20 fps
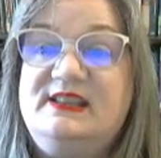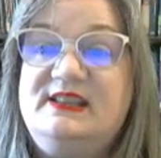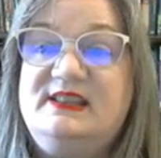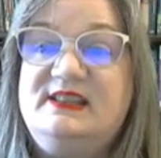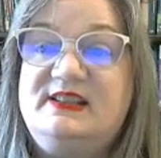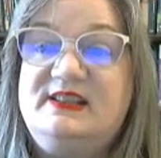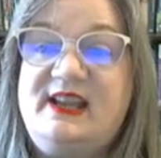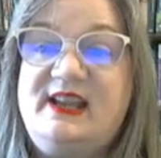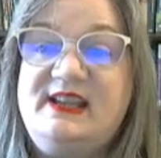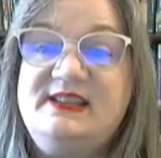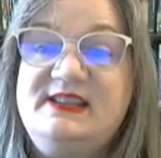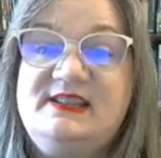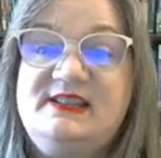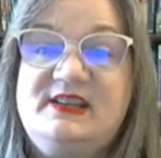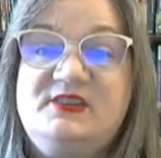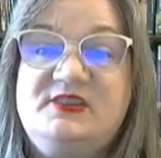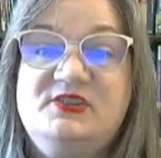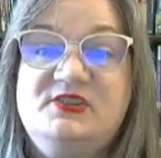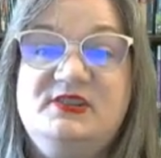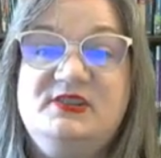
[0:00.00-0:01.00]
The last
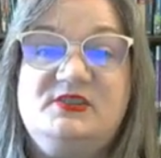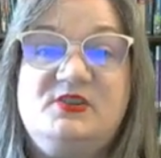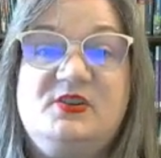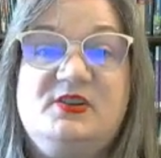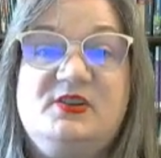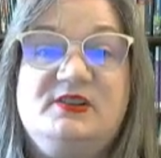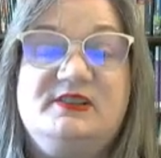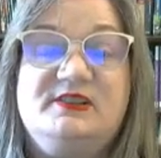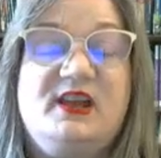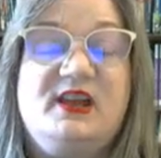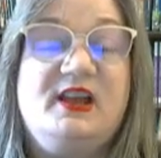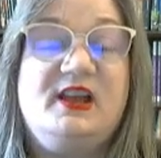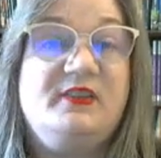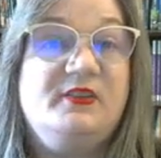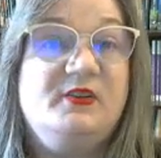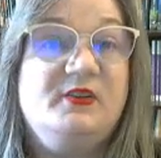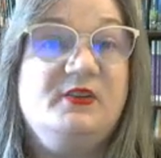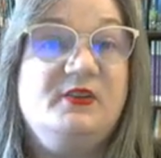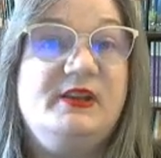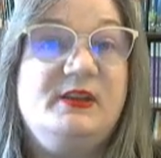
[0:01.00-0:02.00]
section is called
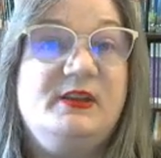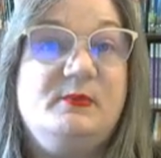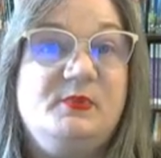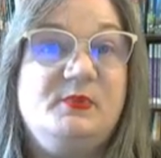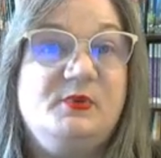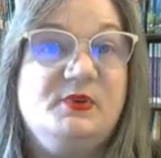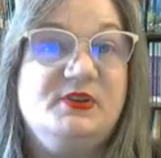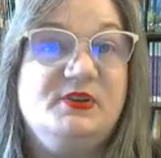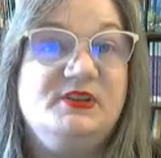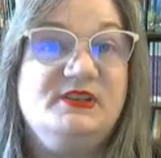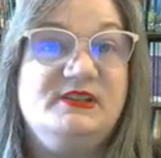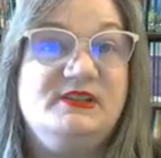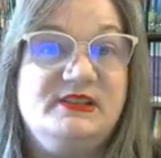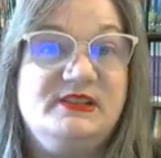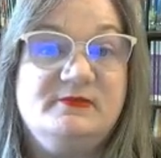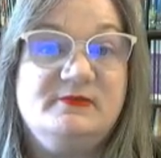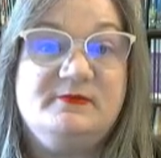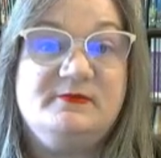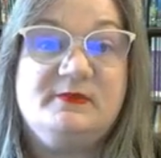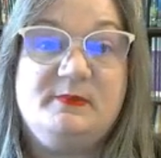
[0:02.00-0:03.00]
Other Important
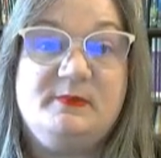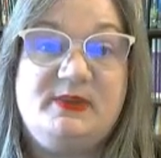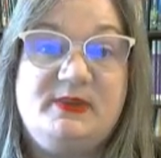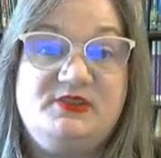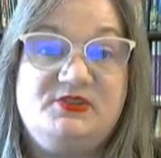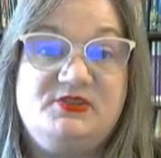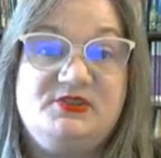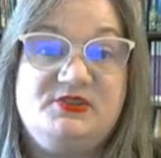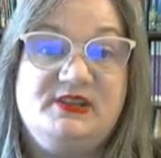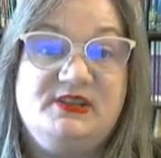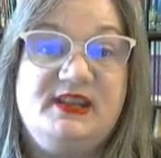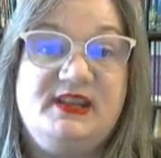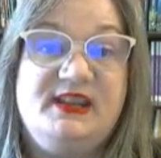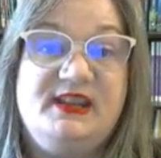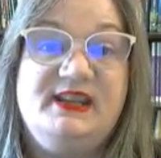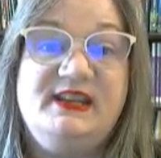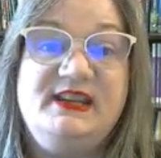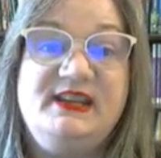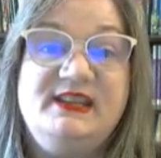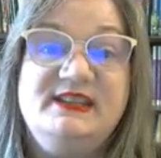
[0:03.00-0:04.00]
Information,
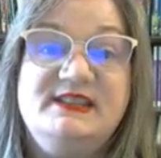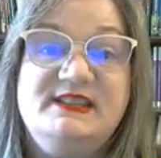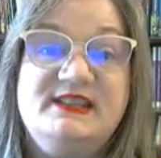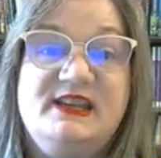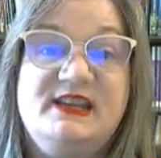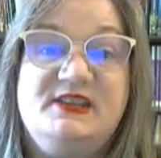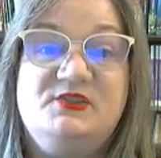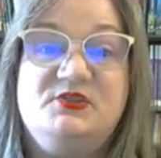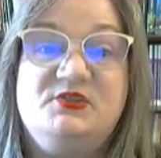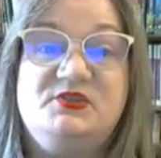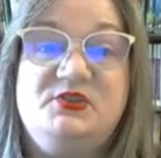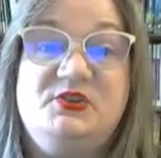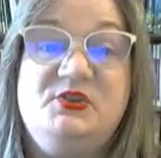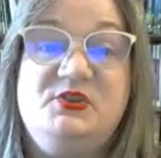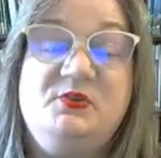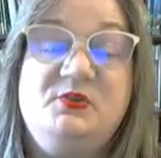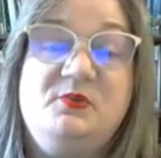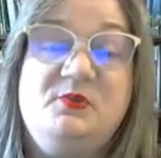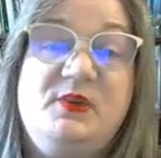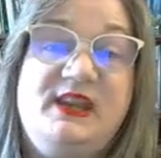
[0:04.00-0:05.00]
and it contains
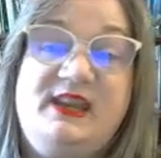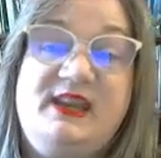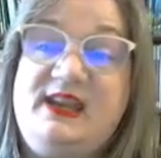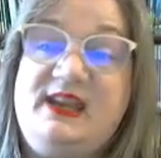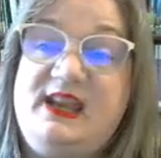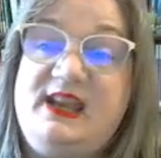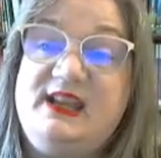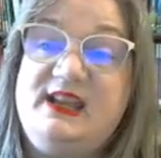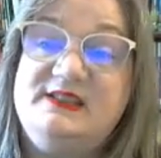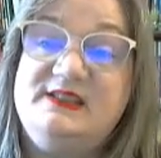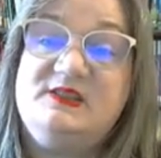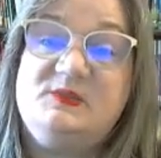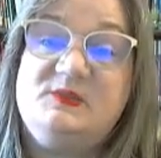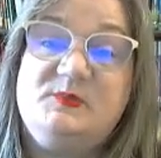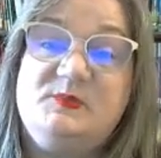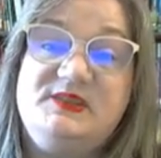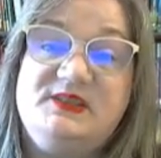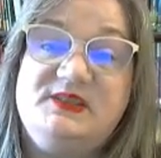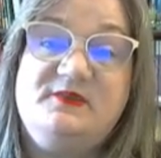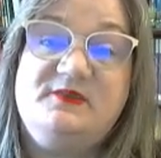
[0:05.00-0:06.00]

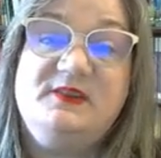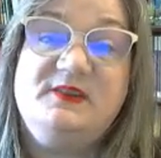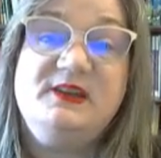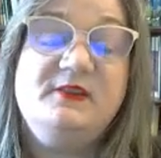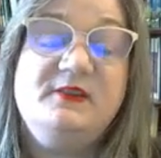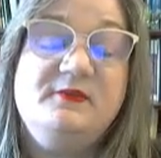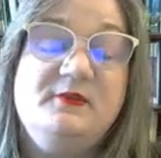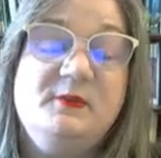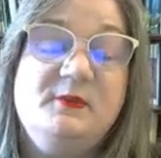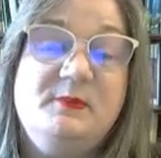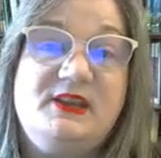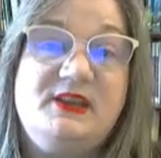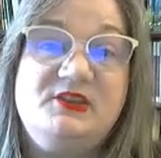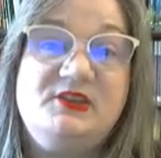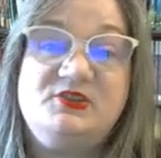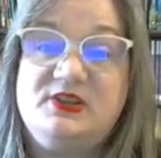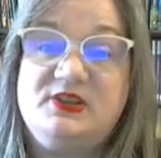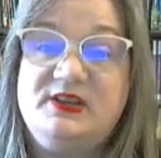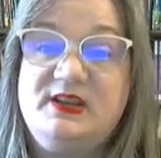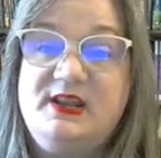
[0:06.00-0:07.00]
UAS-specific
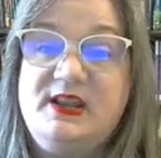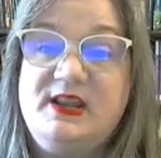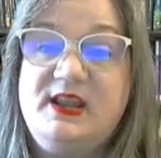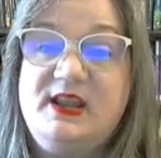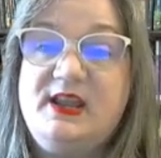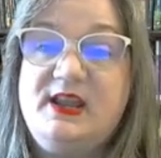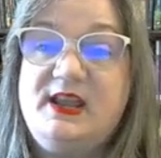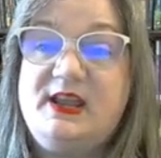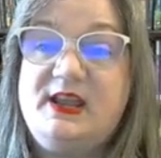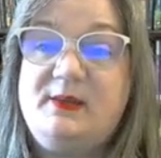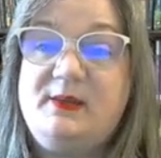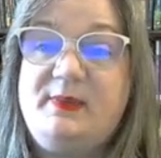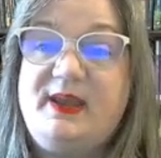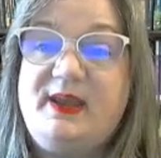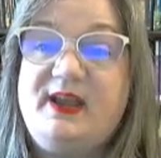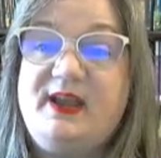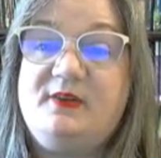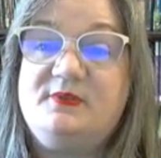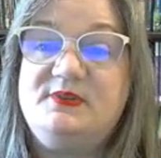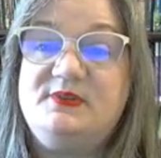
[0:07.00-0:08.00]
information
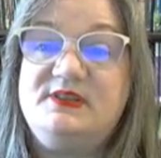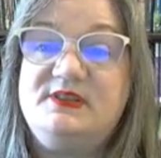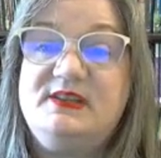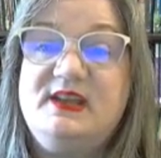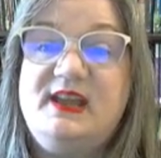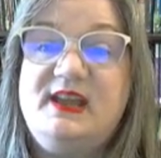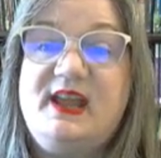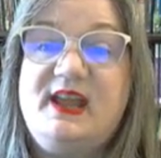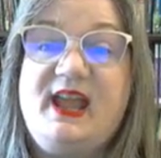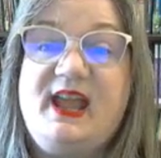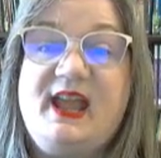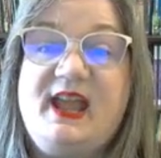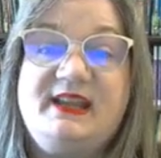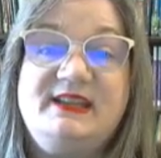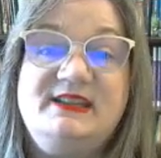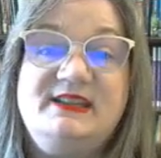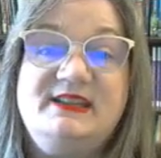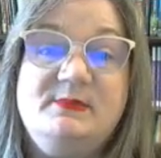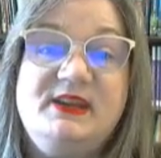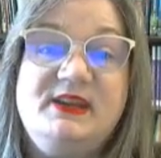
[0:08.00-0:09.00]
about
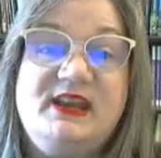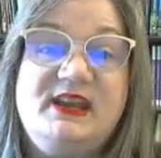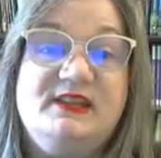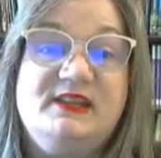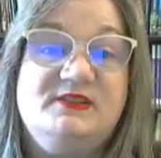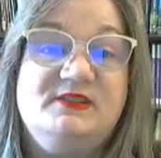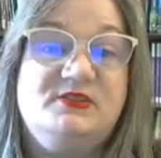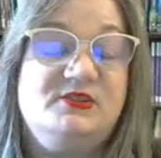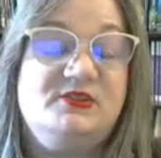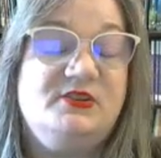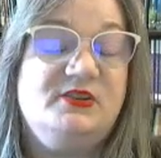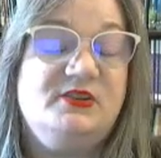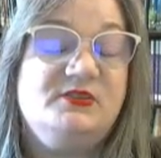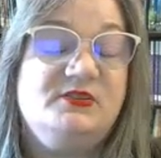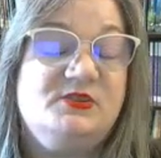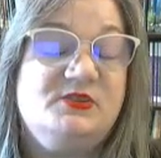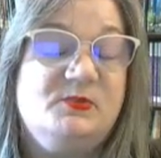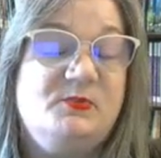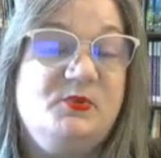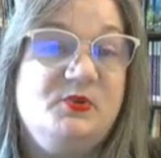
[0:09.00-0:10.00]
academic and student
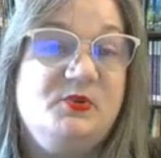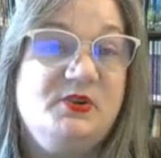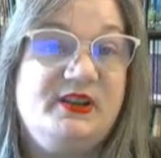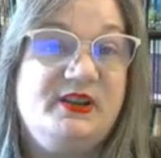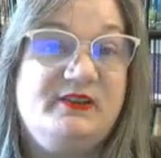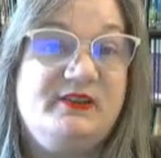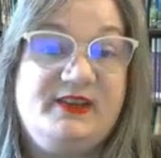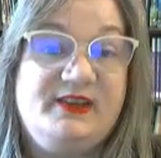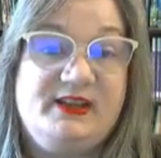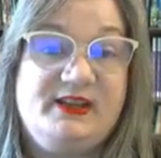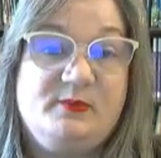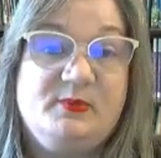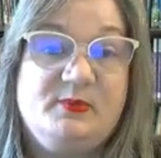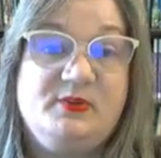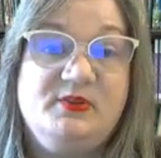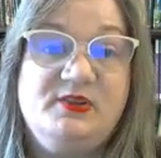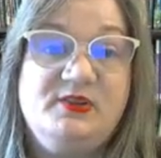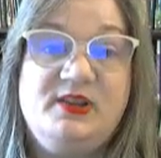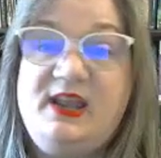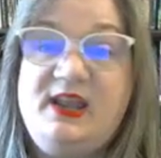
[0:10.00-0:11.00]
support
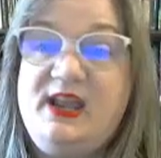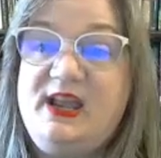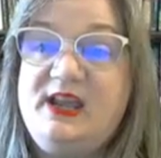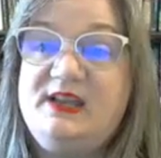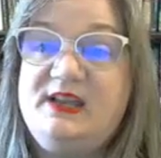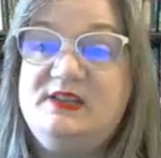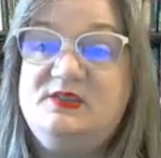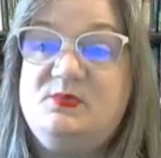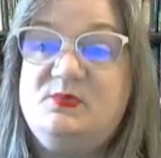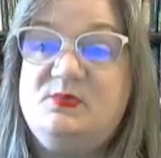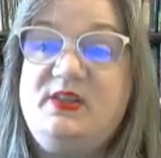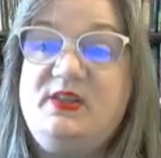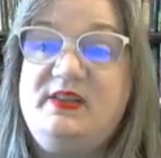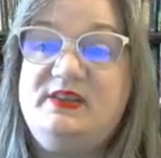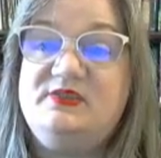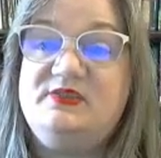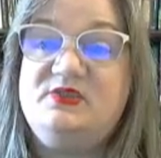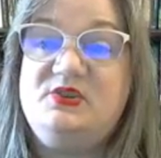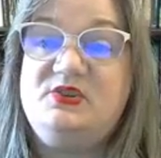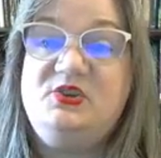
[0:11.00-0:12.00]
available, as well
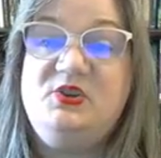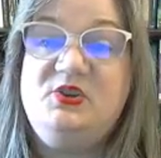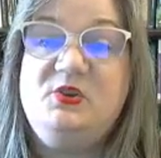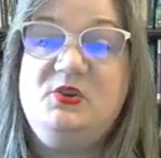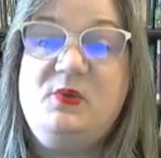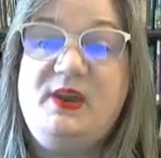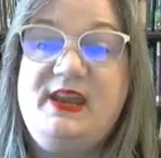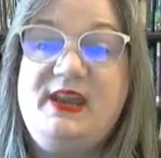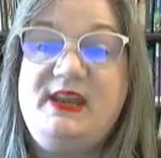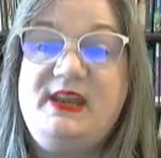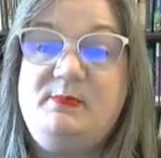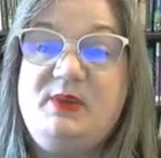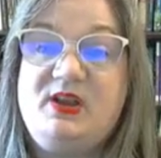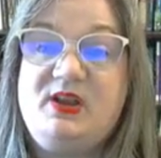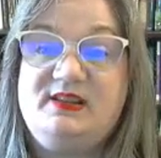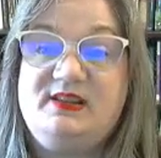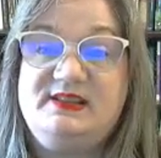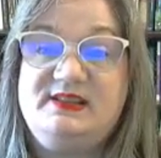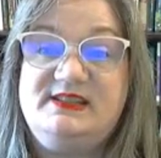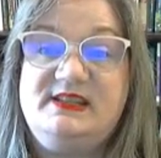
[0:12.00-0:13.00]
as UA
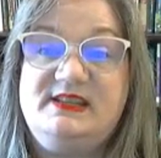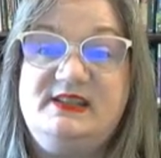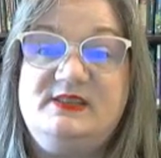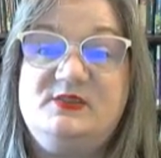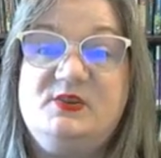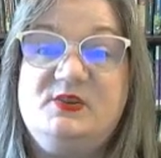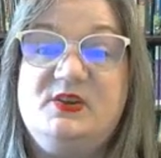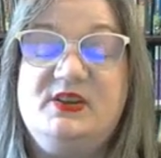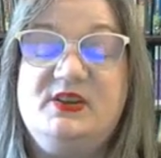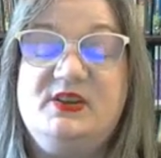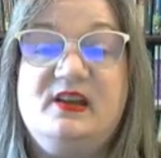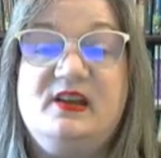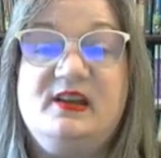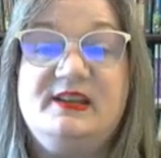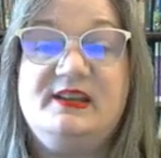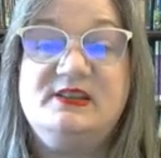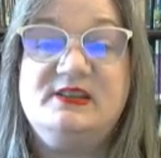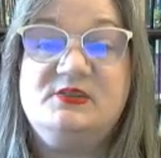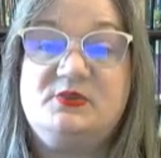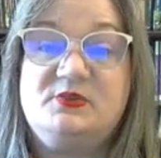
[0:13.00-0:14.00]
policies on
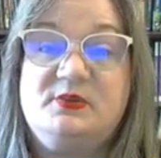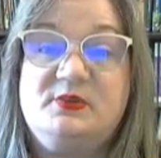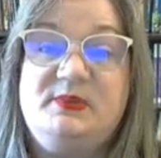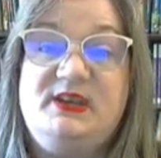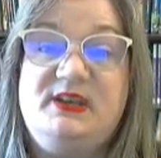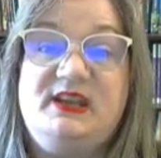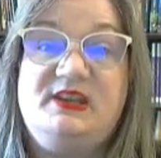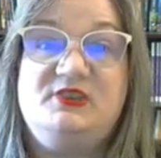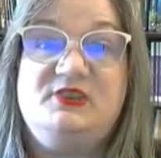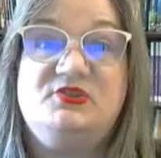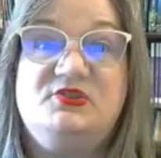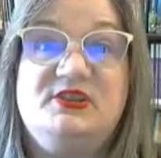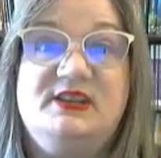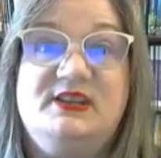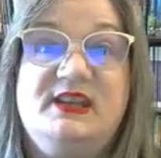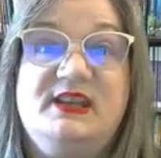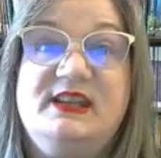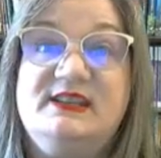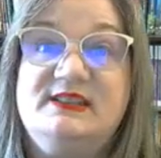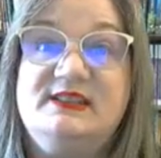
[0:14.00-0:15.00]
non-discrimination
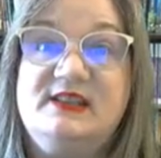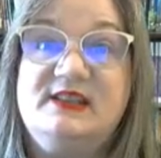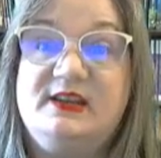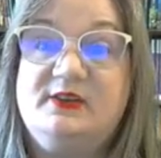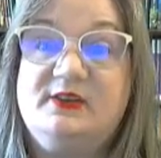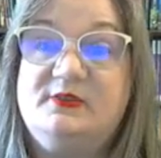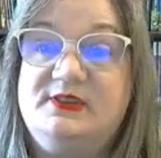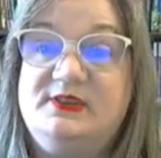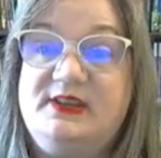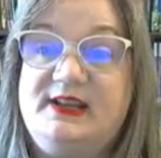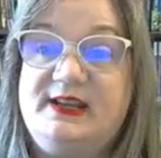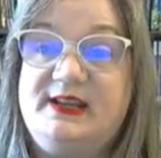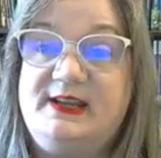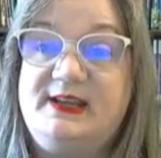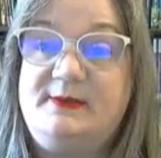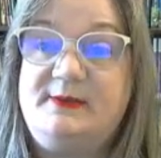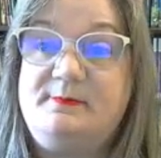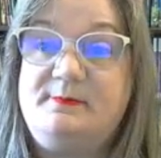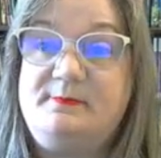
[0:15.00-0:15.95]
and Title IX.